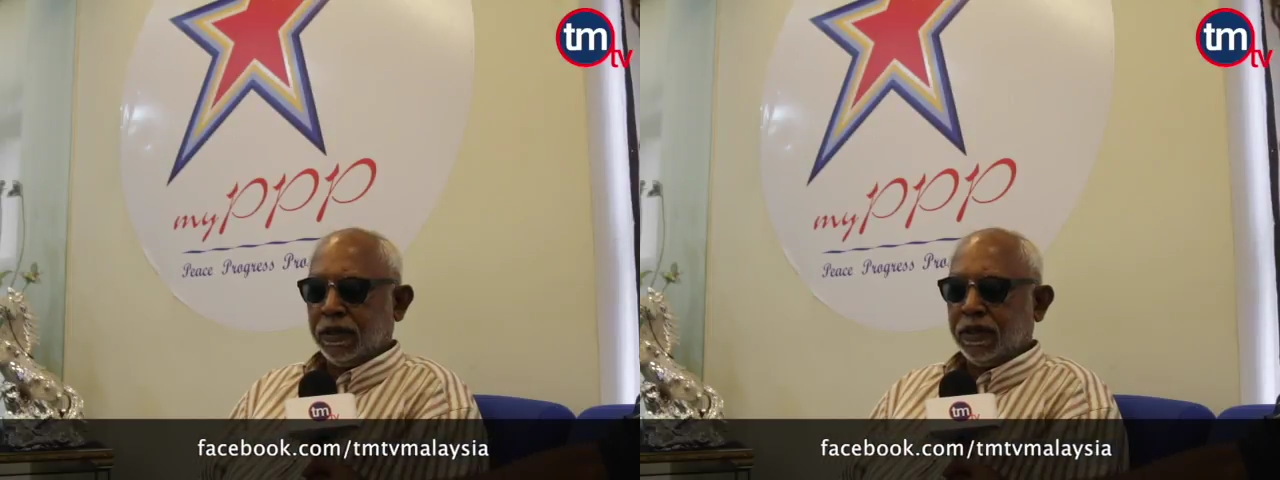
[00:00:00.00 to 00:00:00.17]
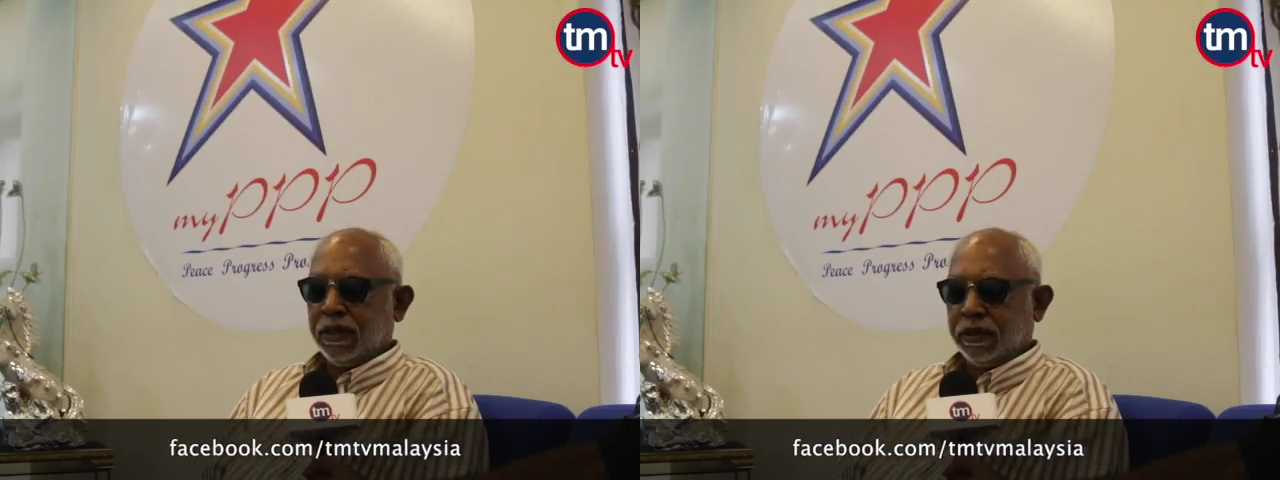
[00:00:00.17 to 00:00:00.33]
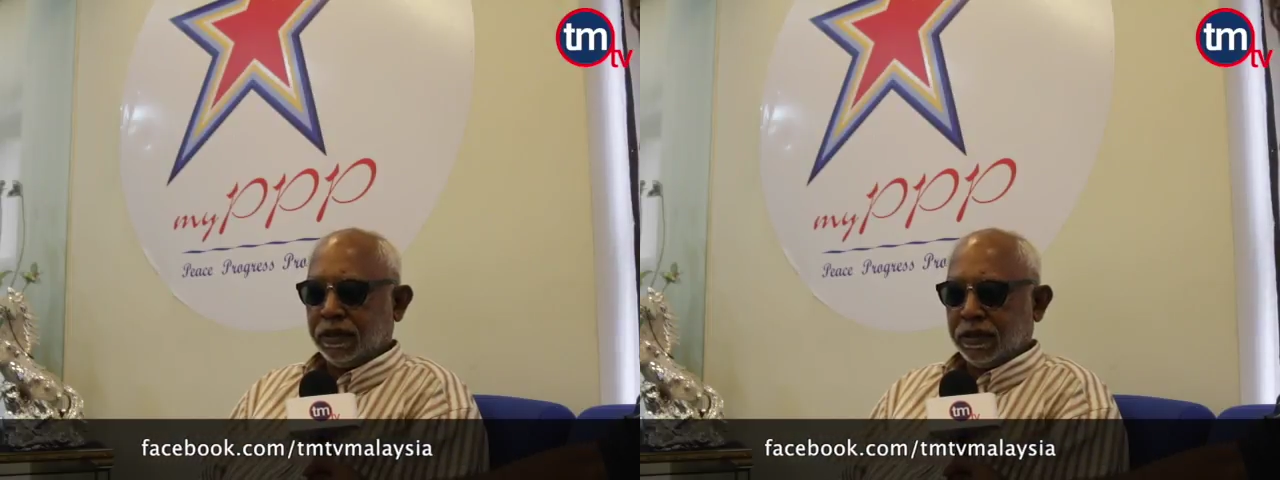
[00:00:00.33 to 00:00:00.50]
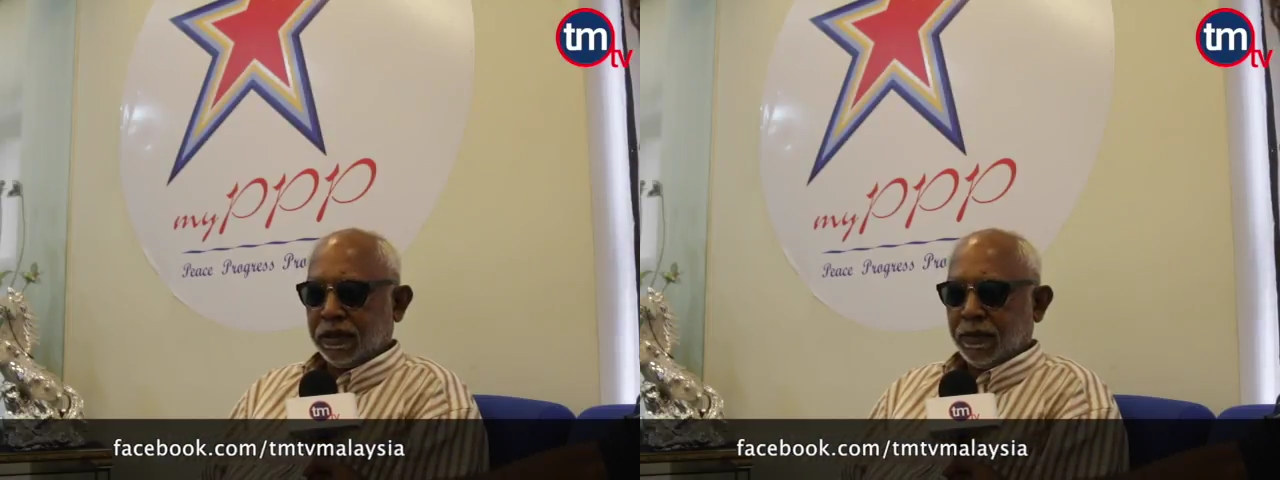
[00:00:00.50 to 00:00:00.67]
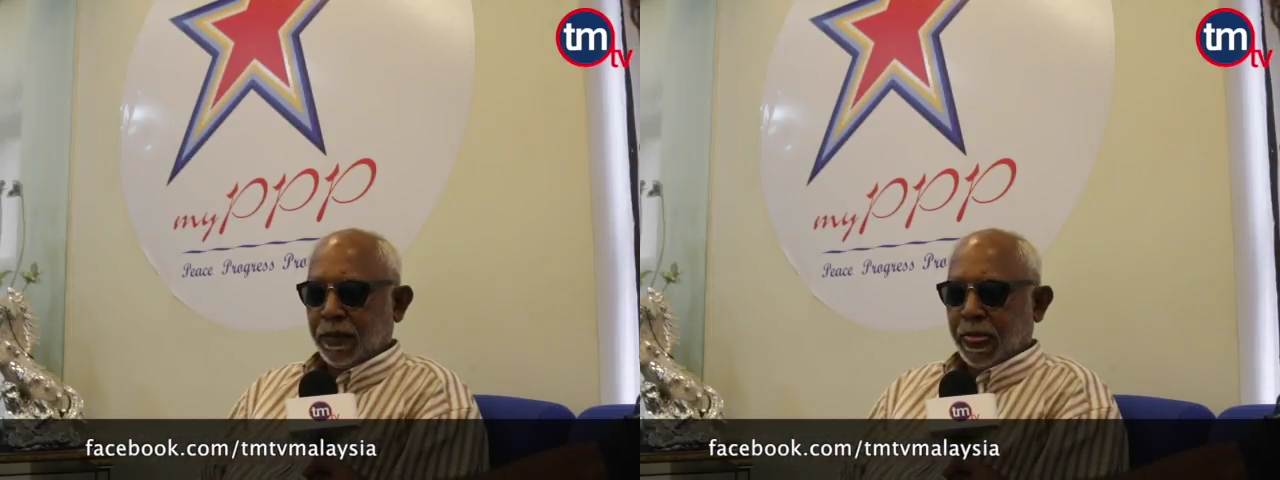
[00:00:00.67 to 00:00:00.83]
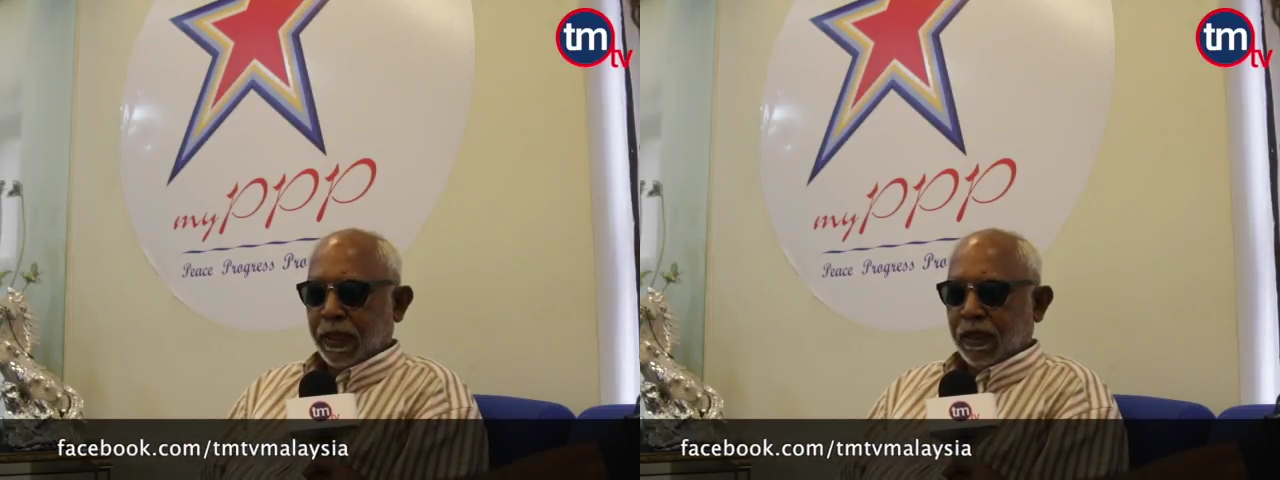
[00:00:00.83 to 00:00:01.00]
needy,
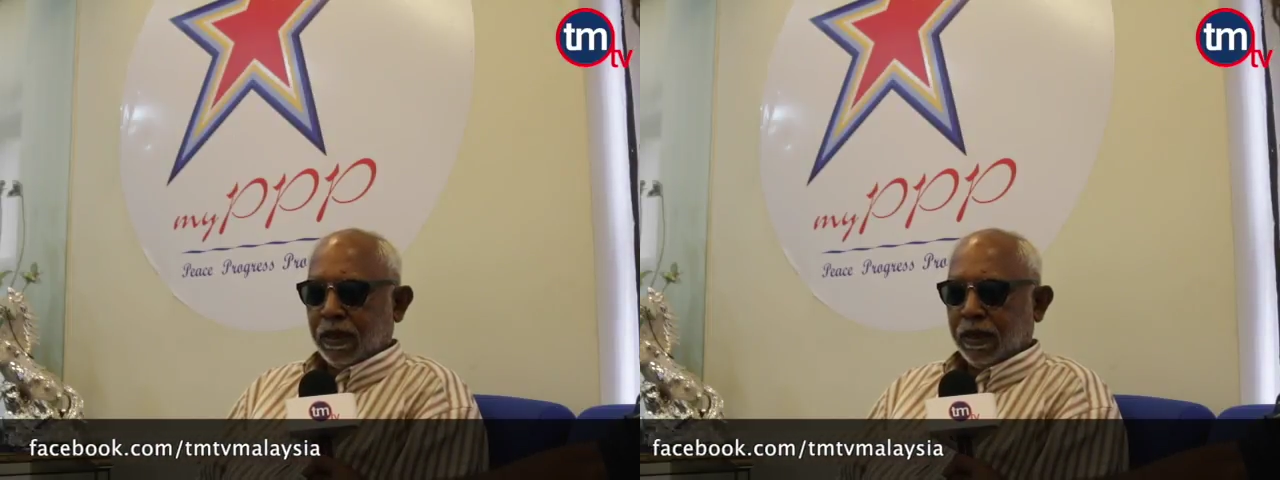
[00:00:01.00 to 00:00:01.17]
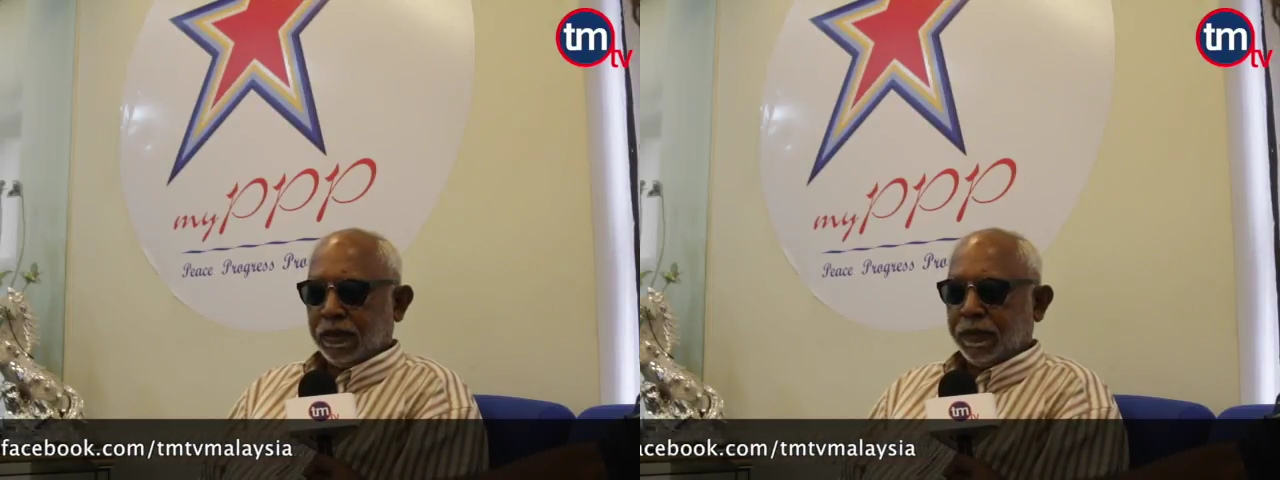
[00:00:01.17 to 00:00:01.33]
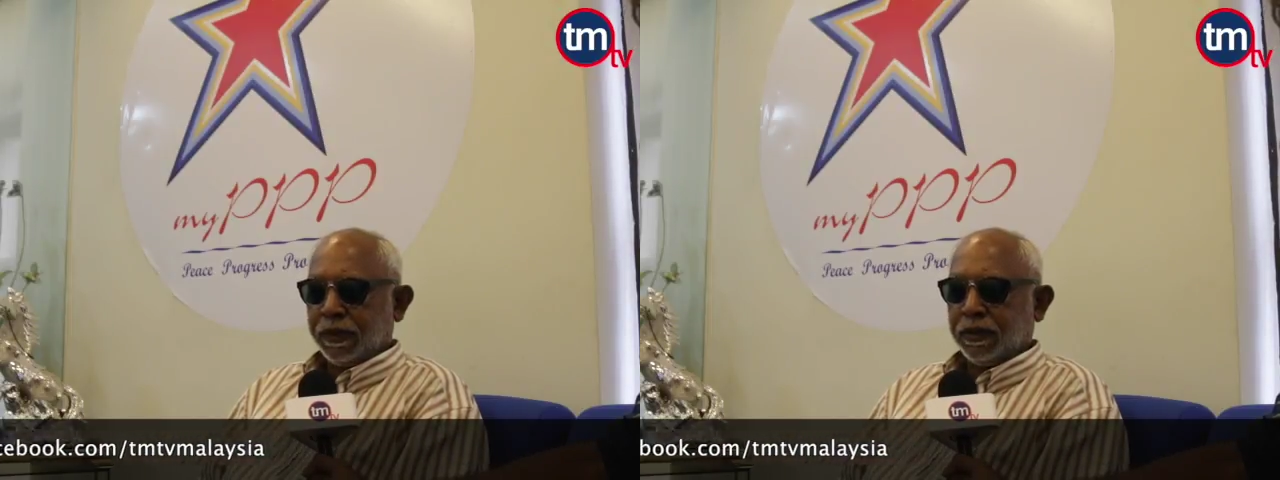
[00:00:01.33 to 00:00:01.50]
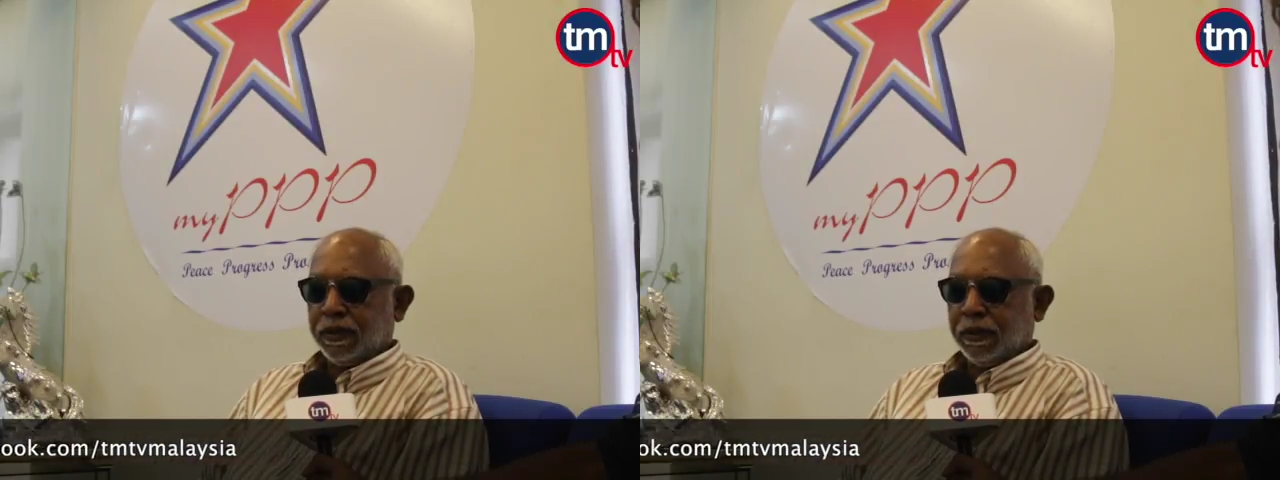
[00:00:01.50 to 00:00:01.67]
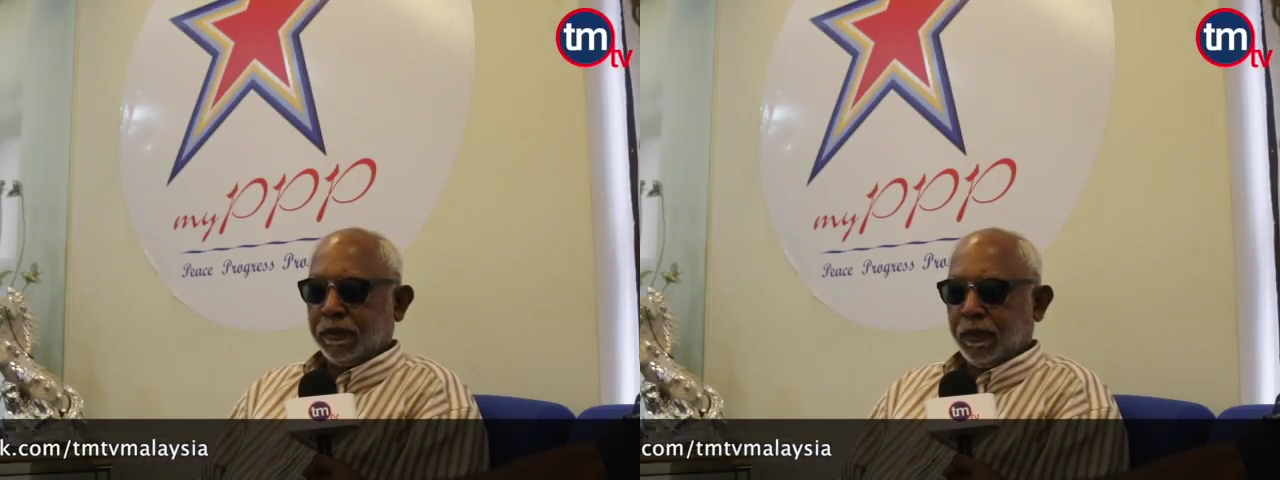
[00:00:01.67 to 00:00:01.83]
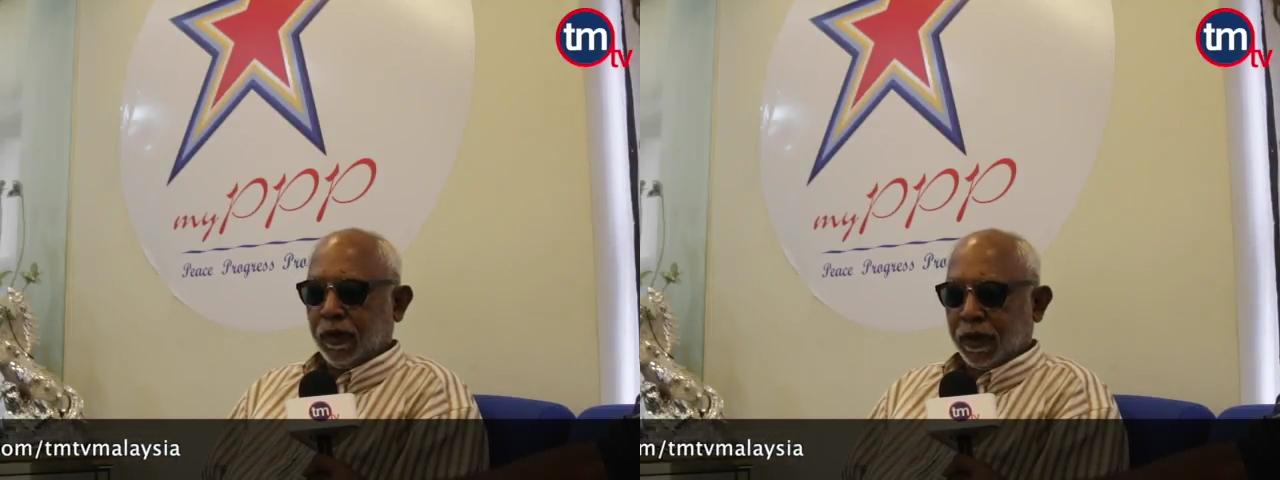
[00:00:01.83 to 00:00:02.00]
especially
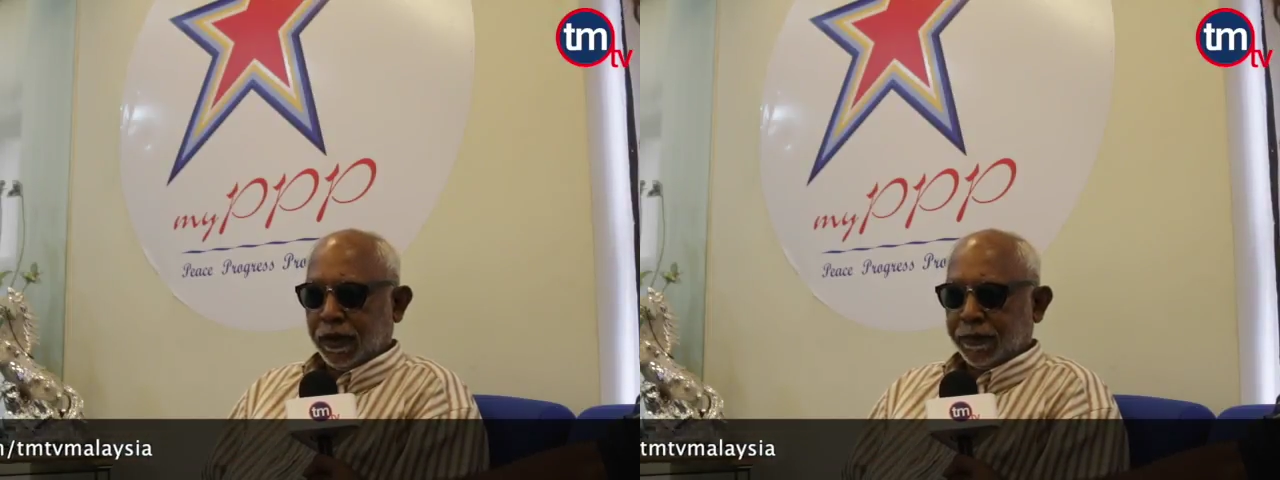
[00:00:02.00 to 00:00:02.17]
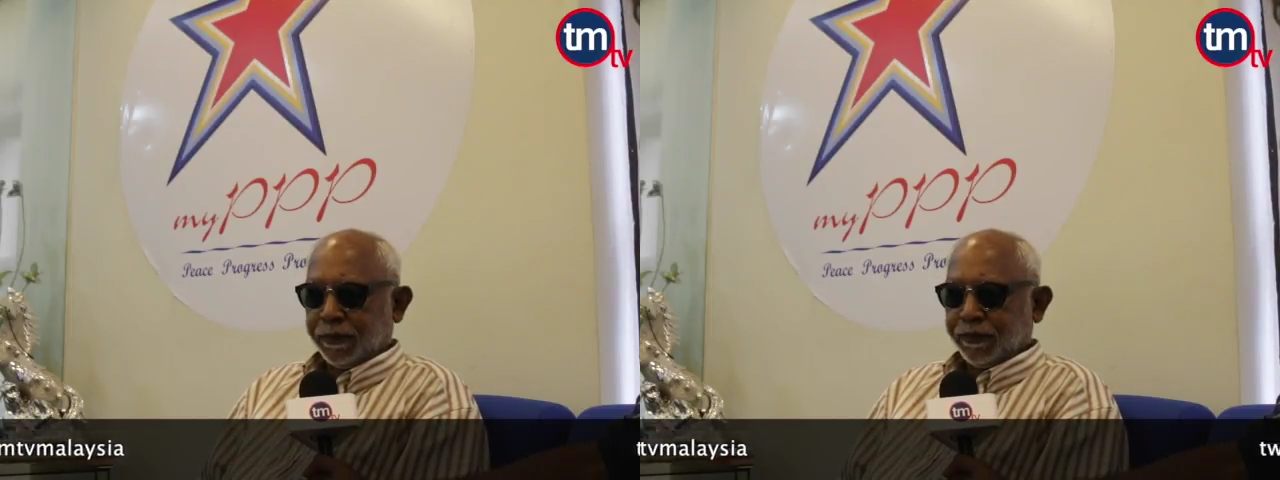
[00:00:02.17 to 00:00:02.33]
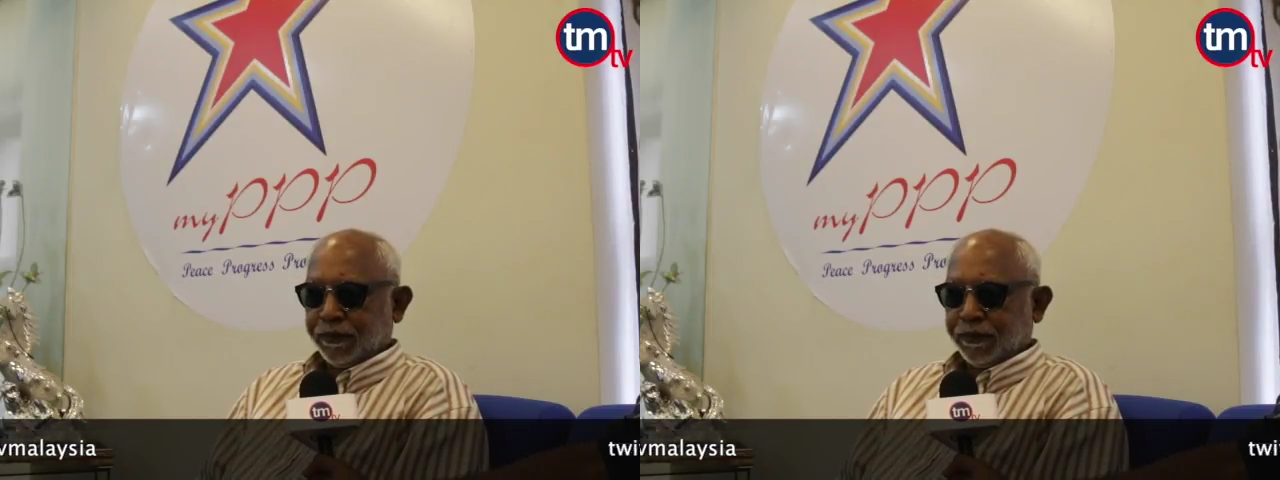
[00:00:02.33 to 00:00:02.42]
the poor.